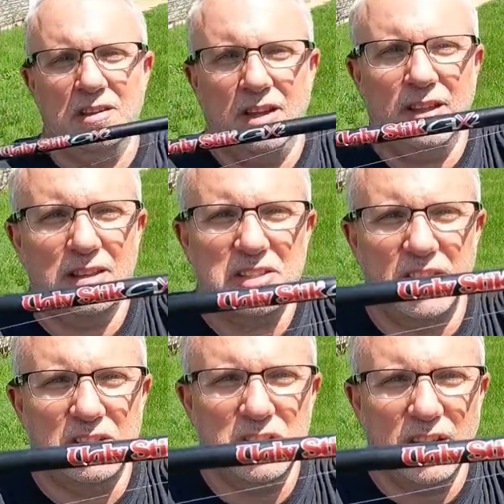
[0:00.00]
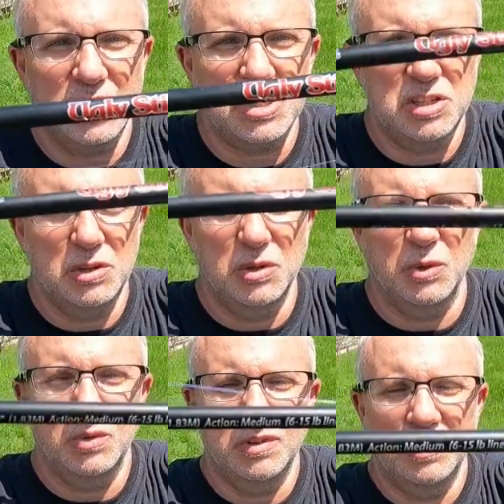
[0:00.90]
Ugly Stick
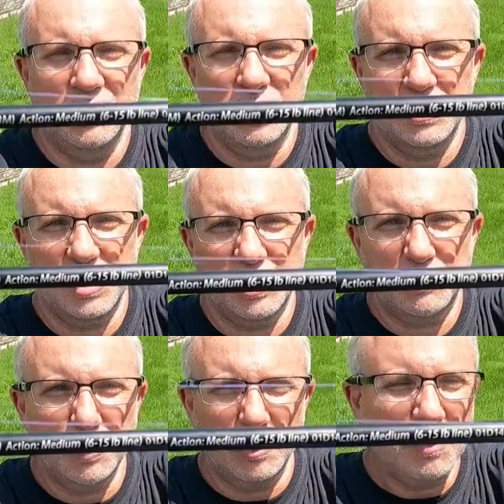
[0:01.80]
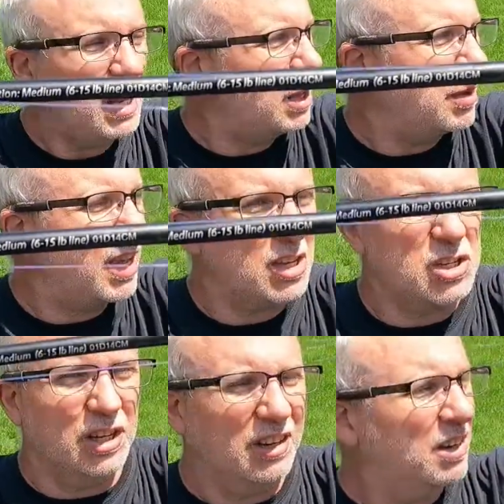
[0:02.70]
GX2, 6 foot, medium
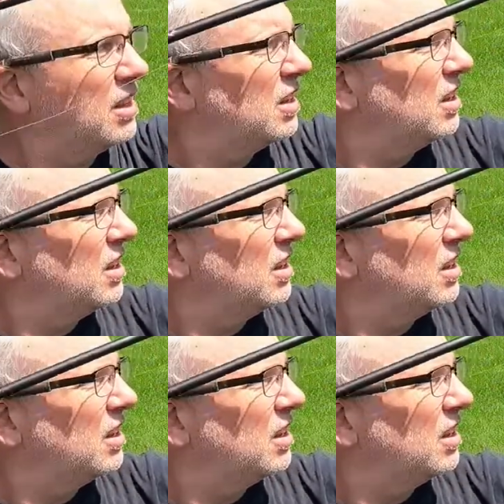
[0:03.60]
action,